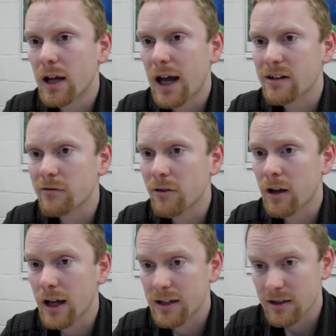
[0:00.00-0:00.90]
had
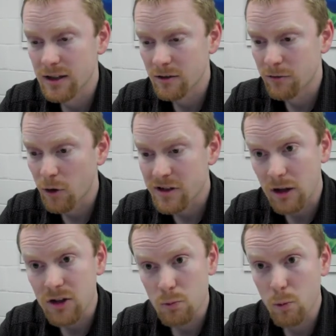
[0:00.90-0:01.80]
to focus
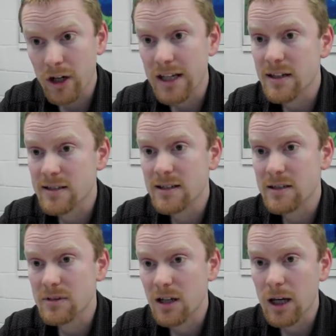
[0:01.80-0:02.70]
on just one
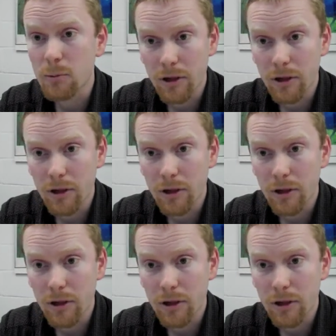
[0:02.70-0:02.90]
ecosystem type,